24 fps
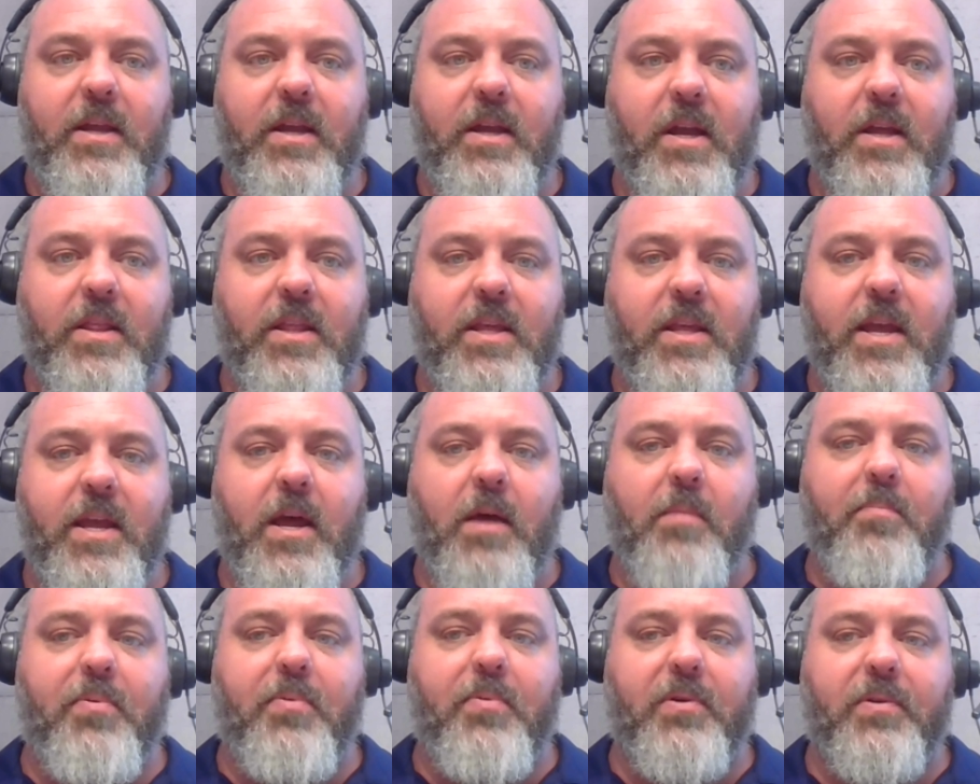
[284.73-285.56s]
in the
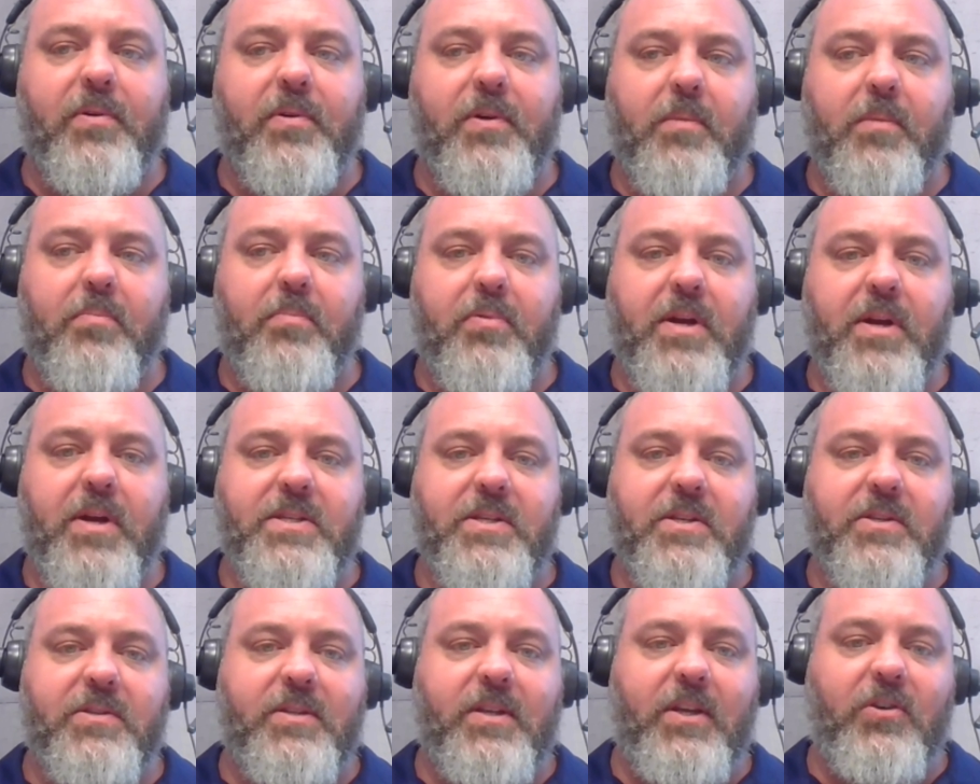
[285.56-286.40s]
Emperor
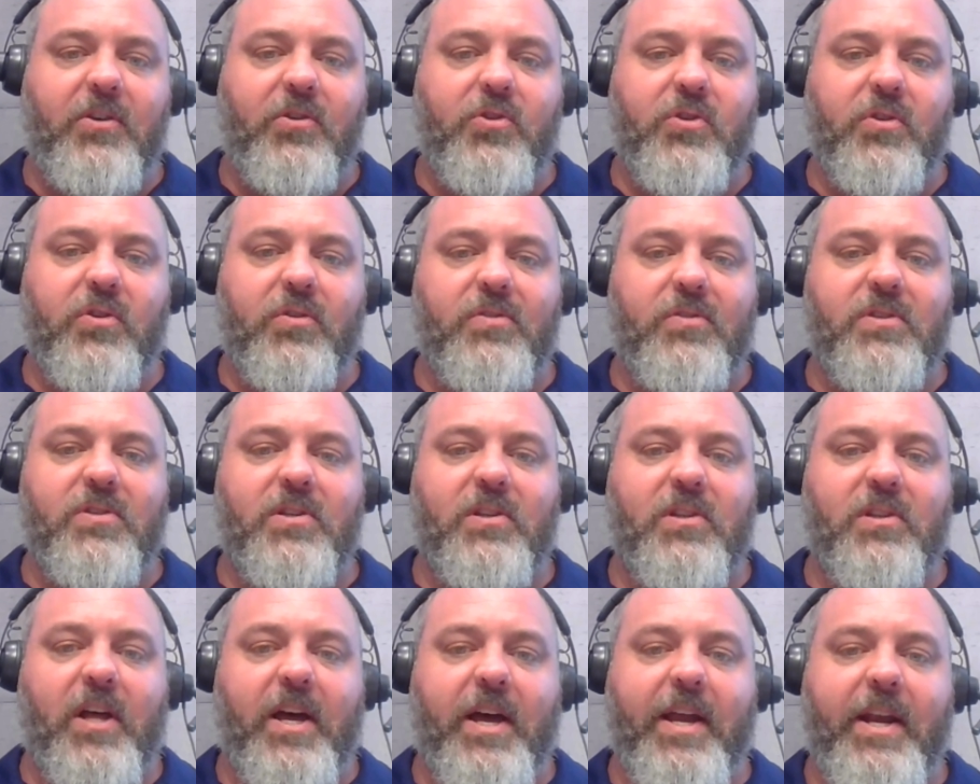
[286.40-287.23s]
presentation,
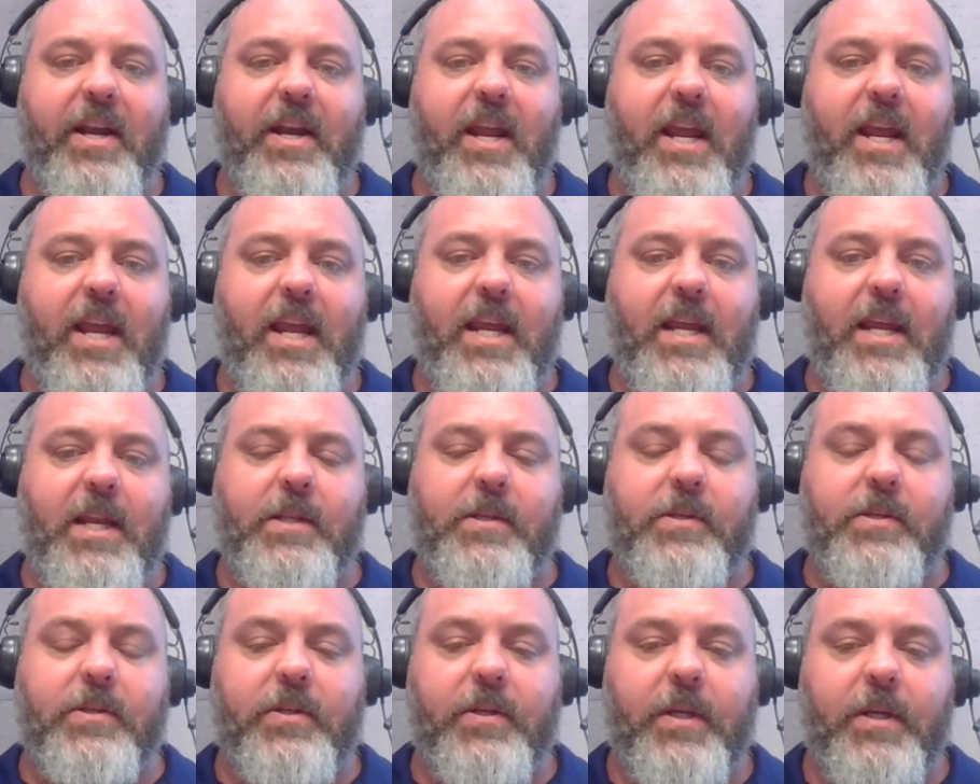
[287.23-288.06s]
slide eight,